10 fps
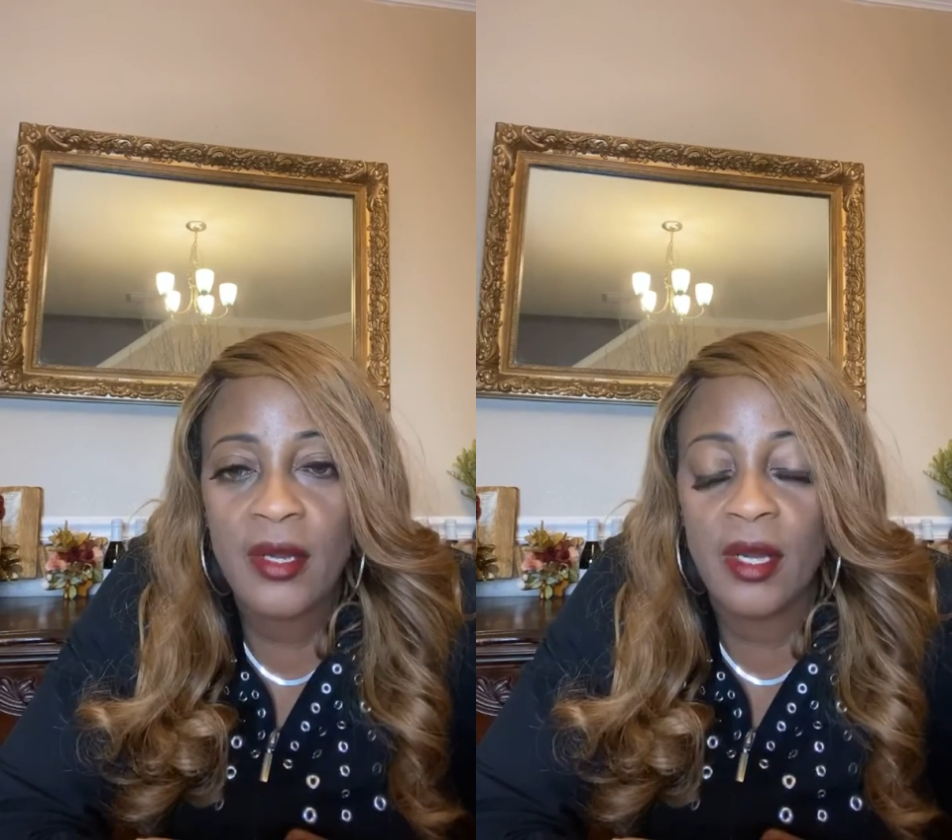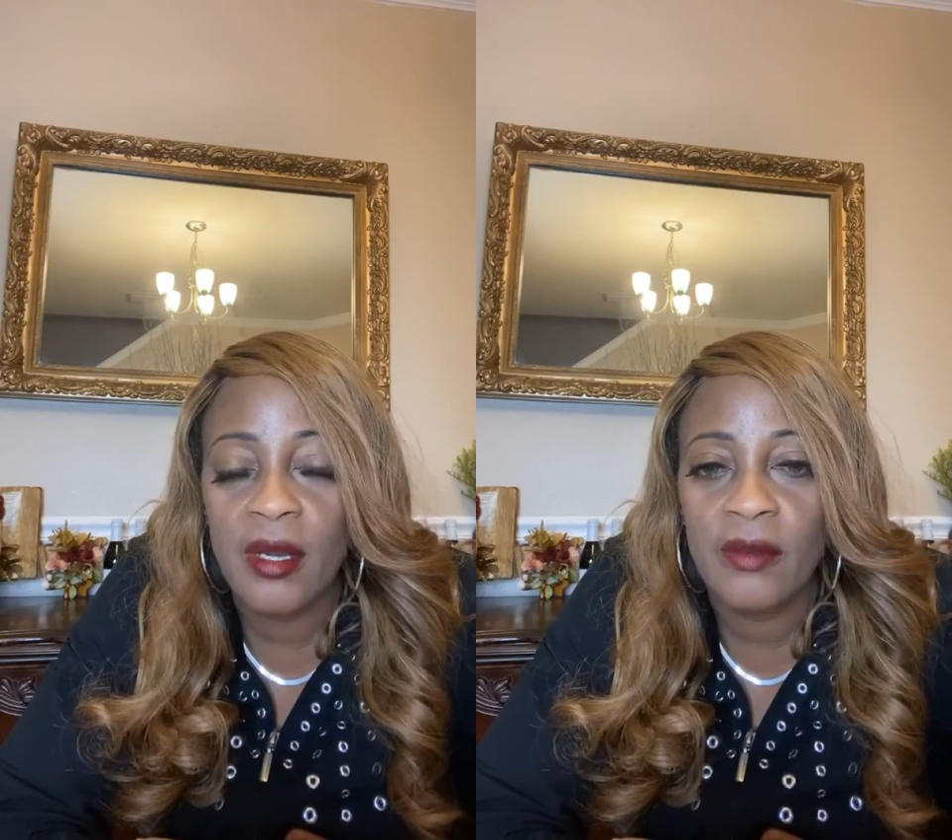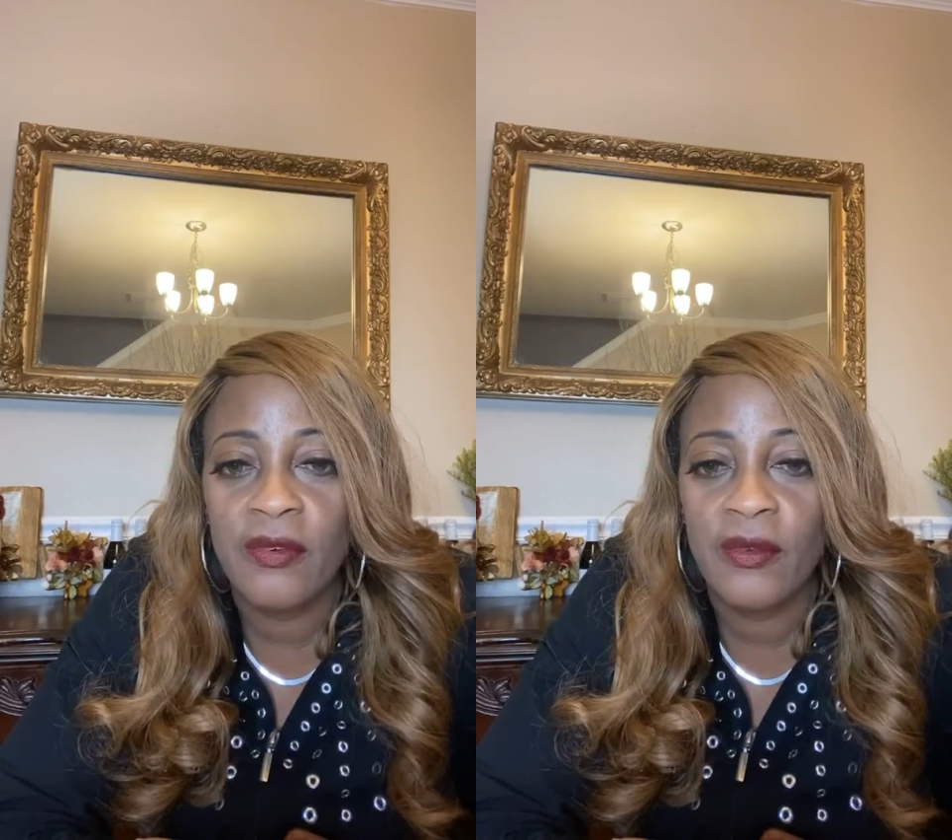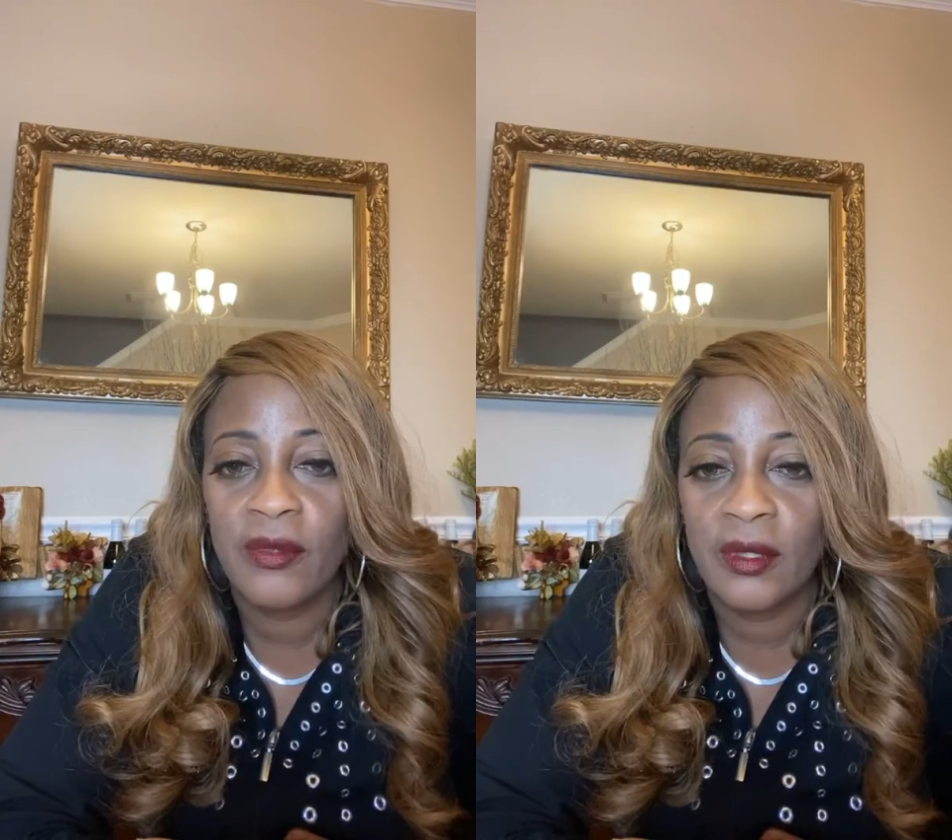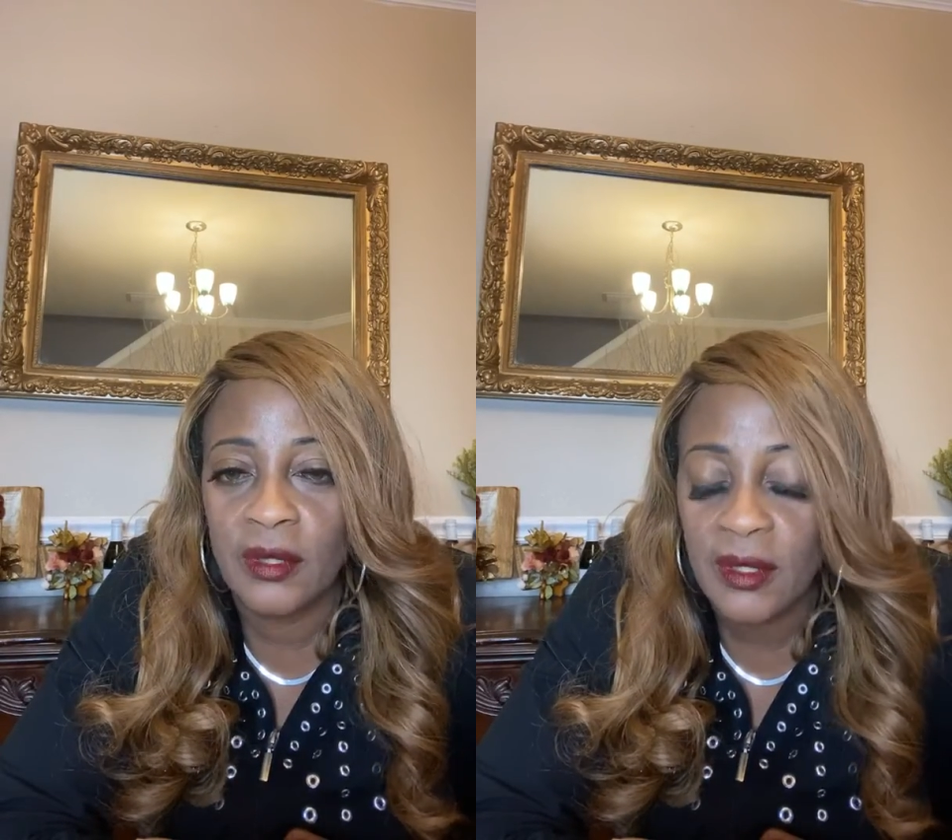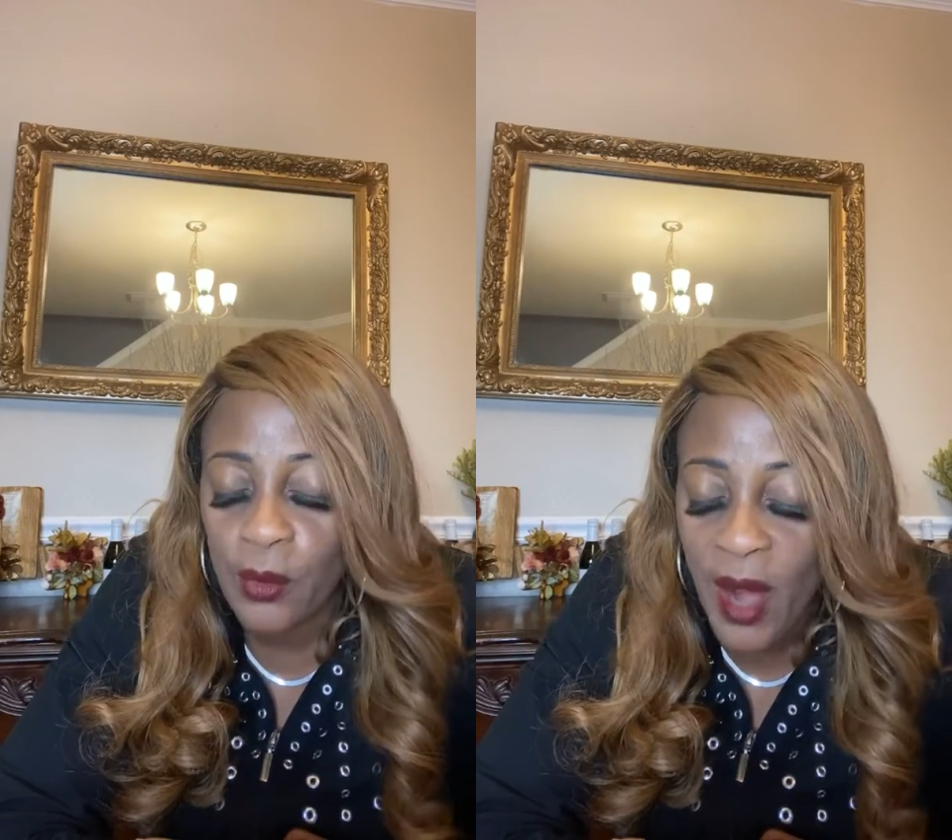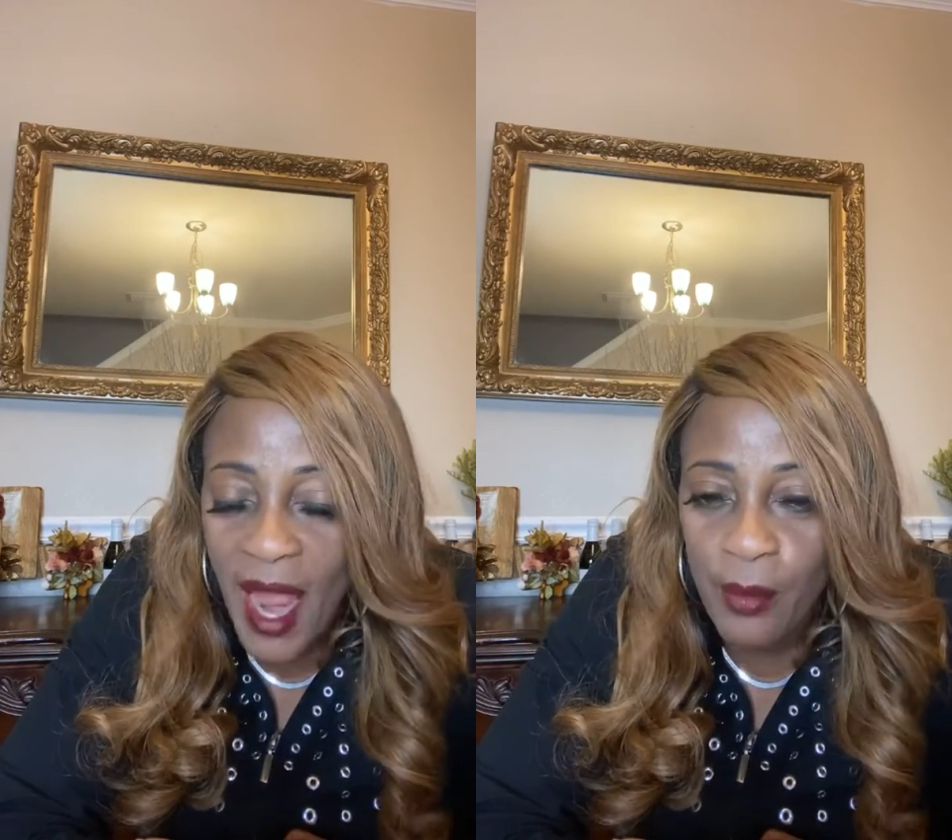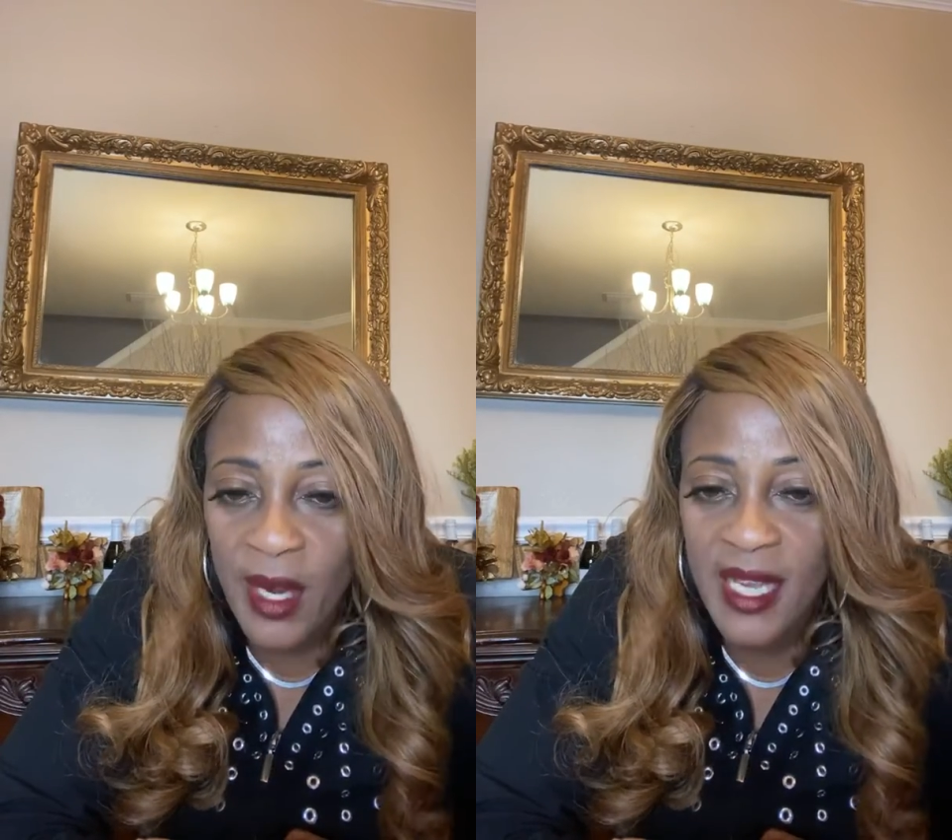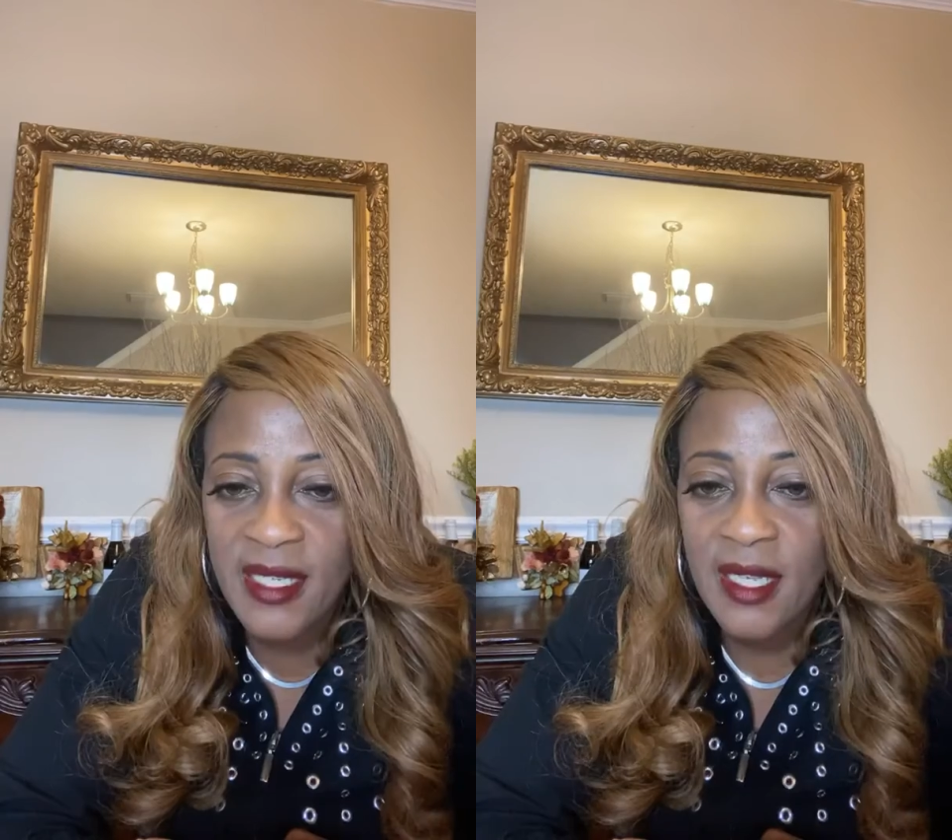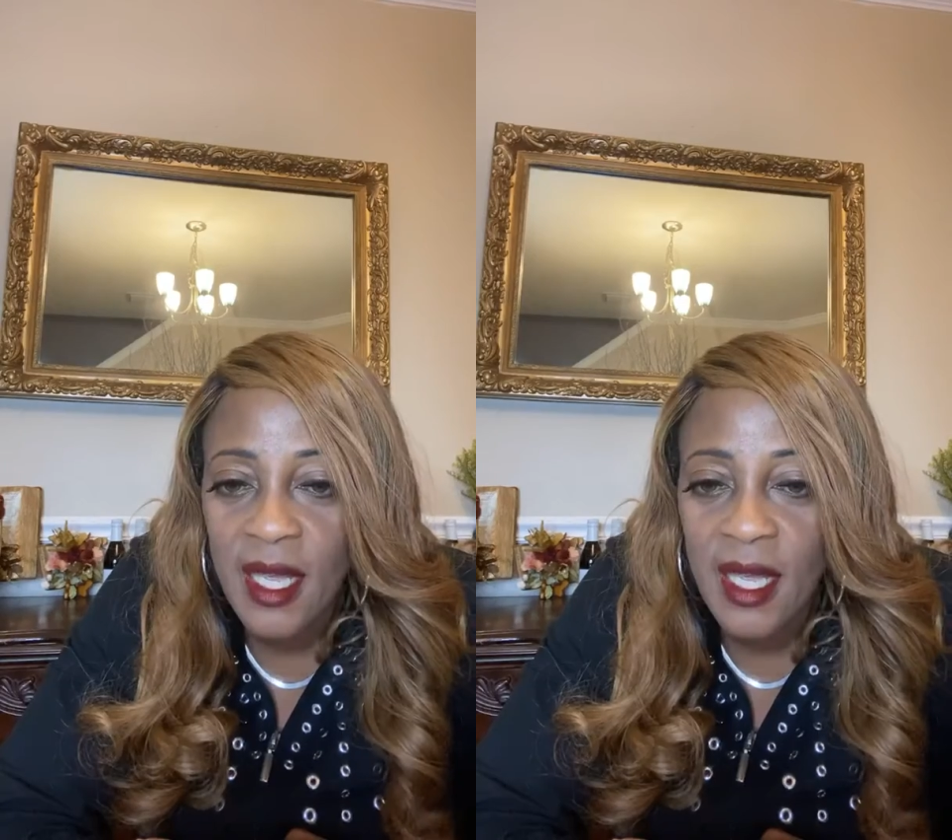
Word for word: of the rat race,